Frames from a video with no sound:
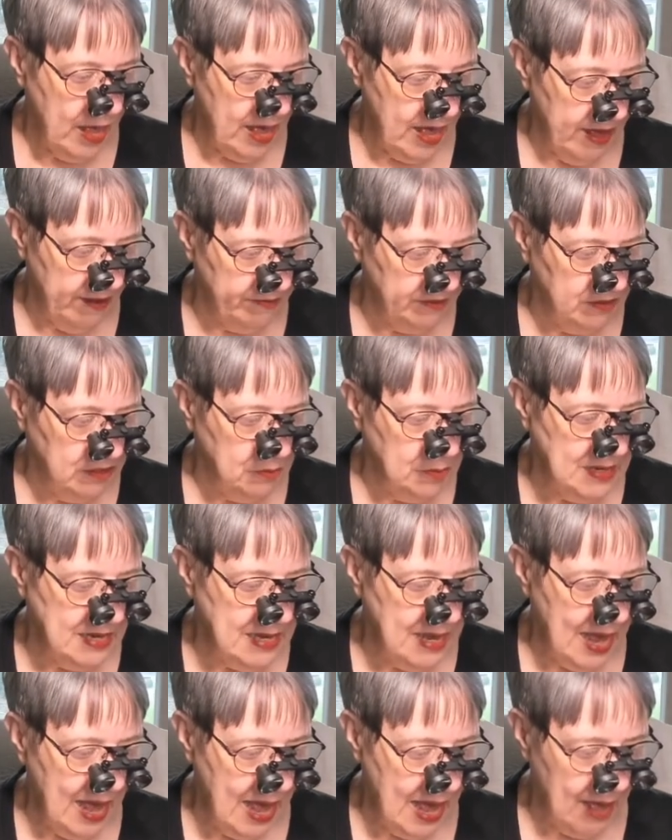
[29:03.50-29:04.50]
have to be
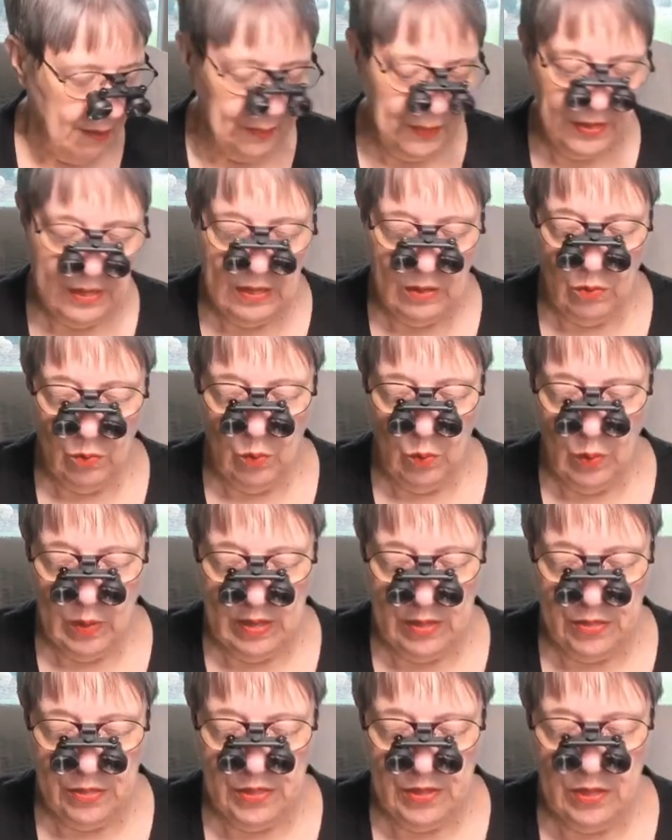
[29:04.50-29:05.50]
happy
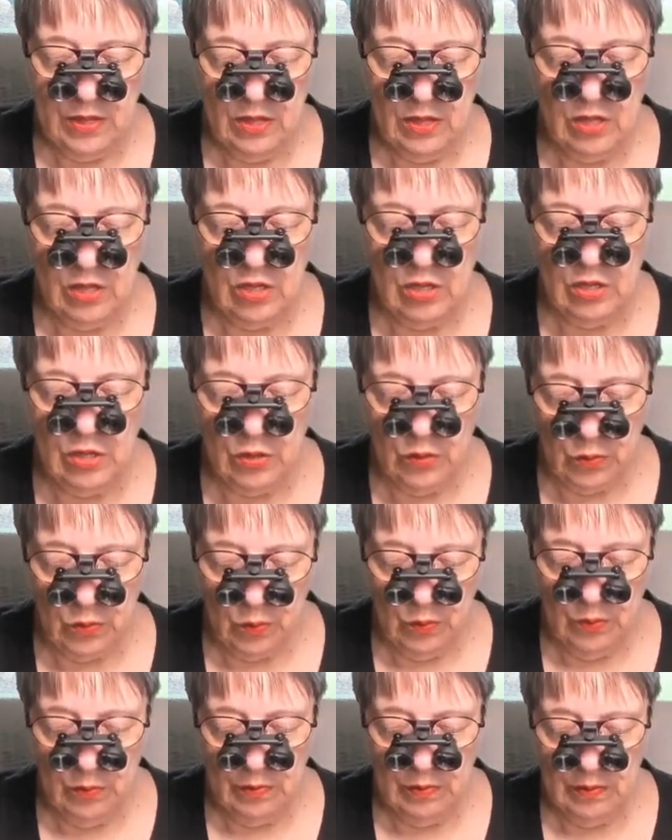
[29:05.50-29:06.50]
with
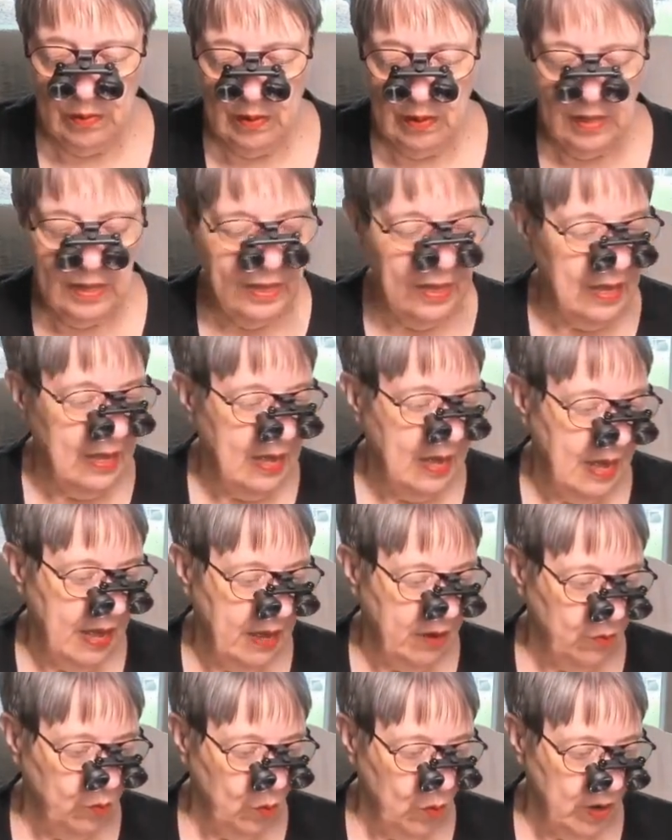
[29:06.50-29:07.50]
you
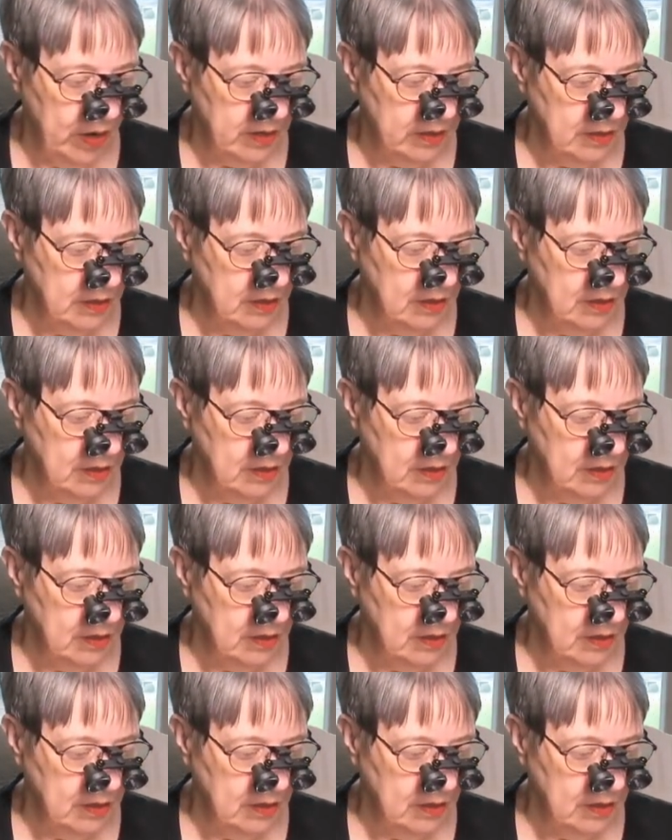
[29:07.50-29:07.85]
and what